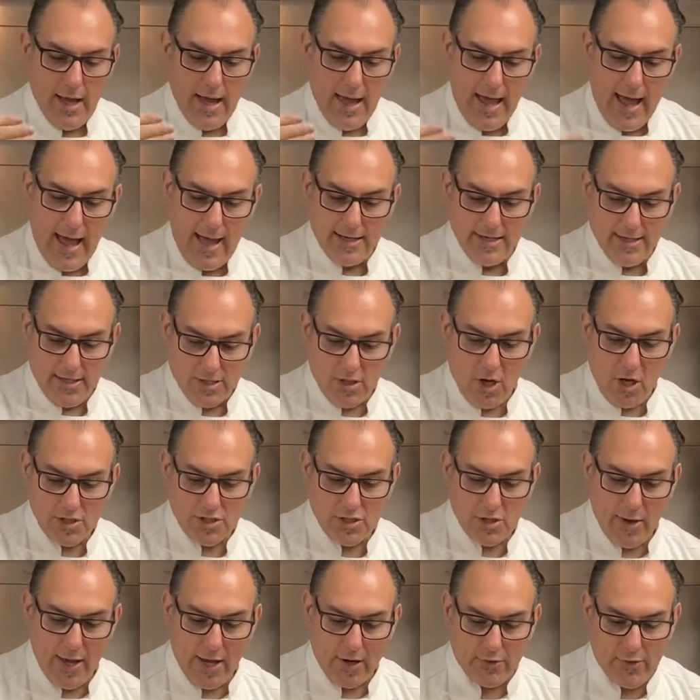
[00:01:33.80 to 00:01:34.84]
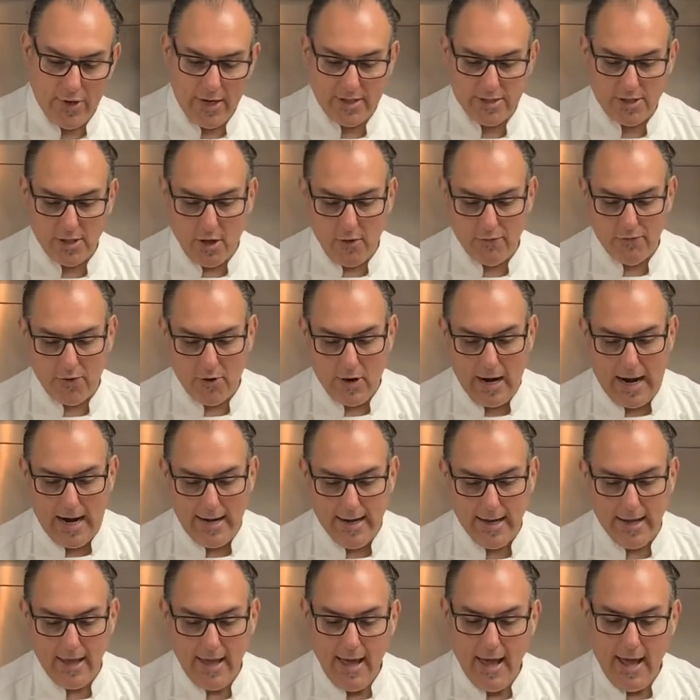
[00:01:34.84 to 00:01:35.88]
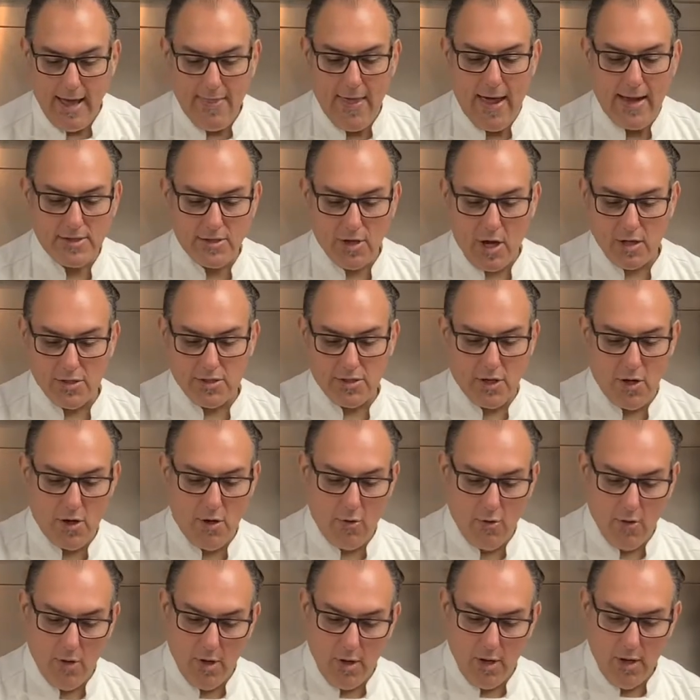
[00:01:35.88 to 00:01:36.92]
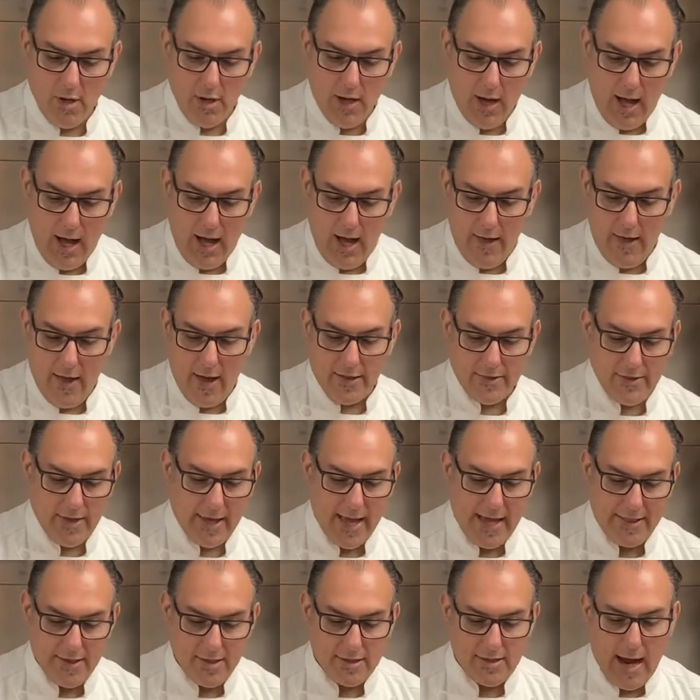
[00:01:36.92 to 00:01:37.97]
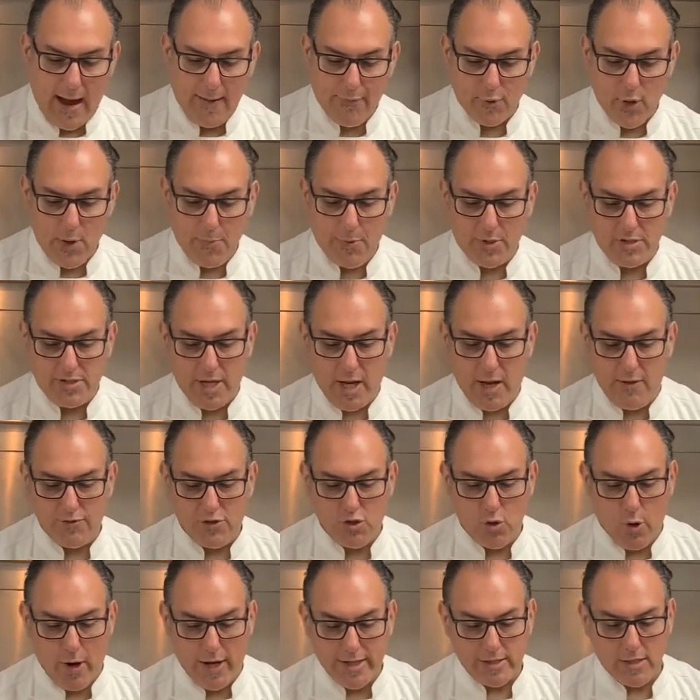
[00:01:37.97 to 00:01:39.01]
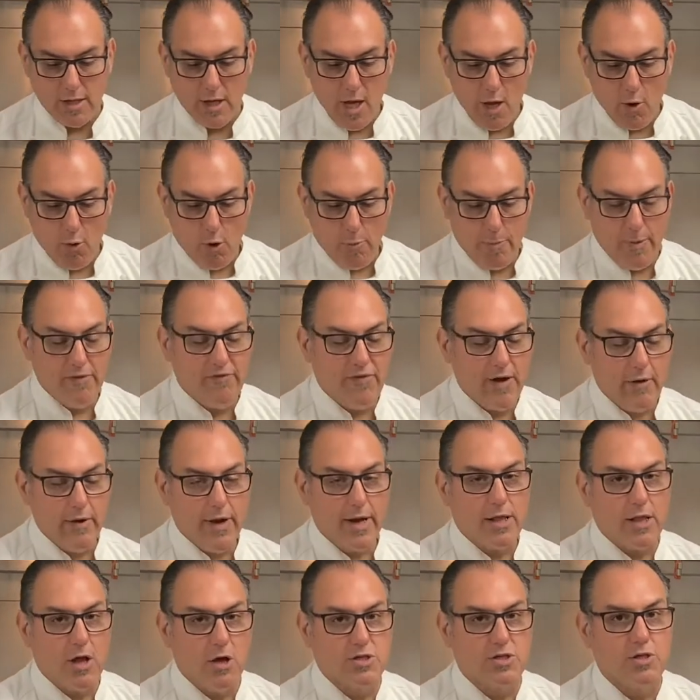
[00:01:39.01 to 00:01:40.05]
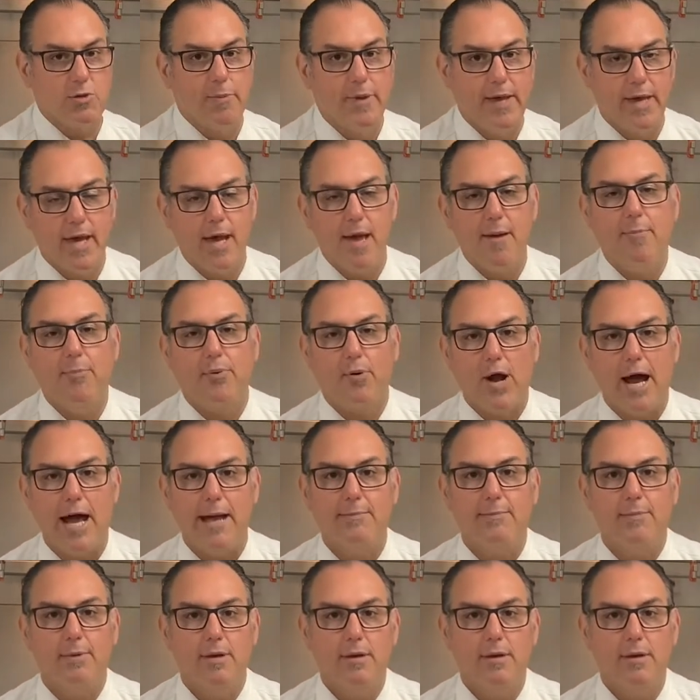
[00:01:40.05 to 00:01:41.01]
That is also a Creekstone variety, and that's also, again, the top 3% of choice. Would be very close to being a prime